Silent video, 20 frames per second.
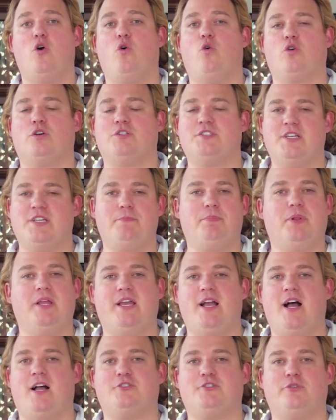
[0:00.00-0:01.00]
or simply
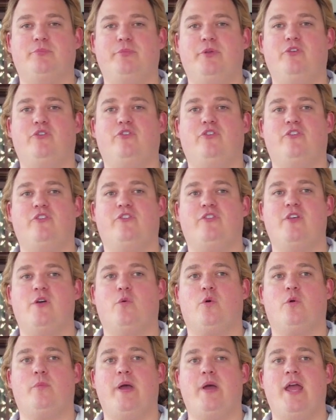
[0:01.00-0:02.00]
contributions that
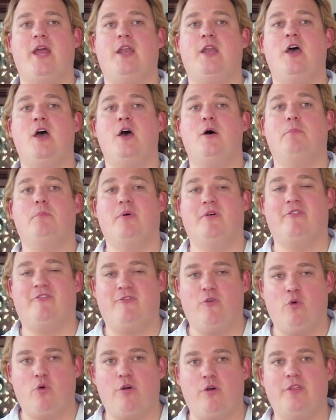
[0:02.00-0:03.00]
were made
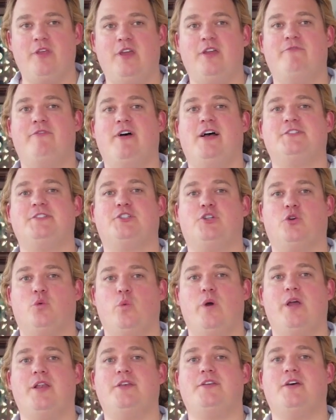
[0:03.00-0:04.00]
before the investor
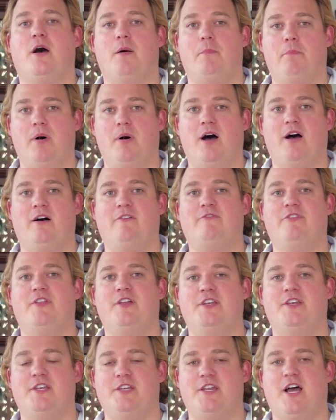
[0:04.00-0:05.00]
went above the
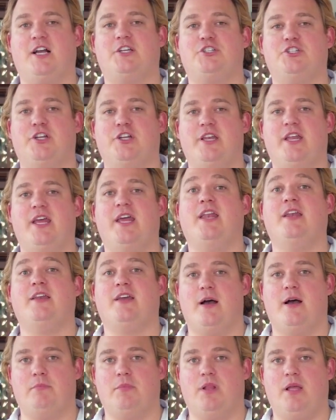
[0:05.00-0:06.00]
deduction
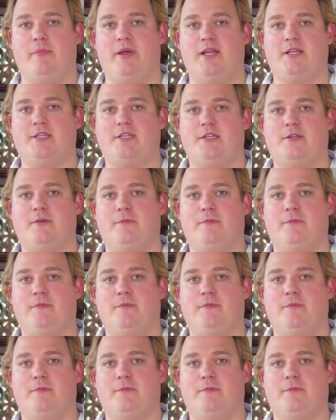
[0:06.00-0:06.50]
income limit.